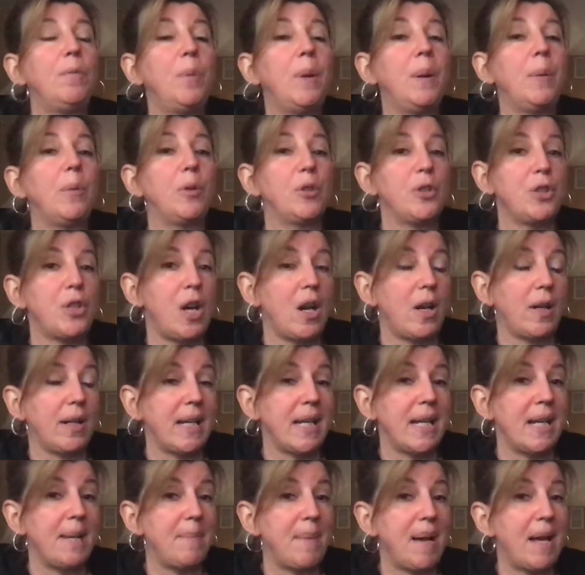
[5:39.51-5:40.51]
we were
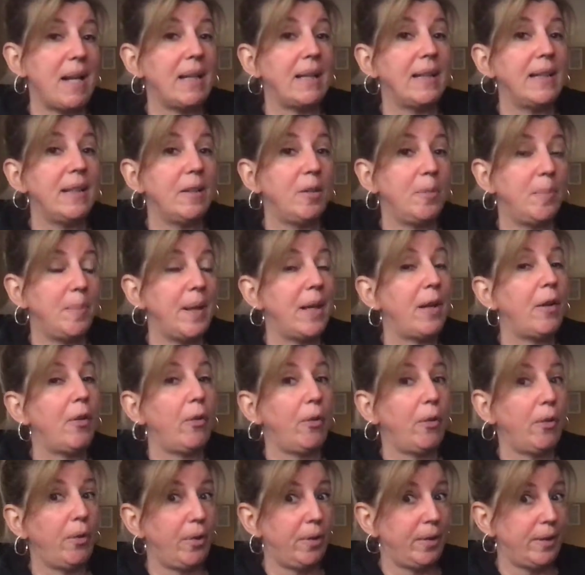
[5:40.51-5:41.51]
talking about a little bit
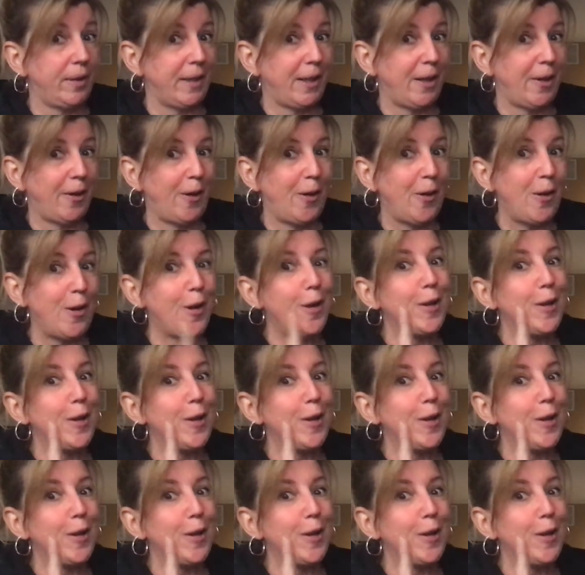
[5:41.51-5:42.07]
earlier.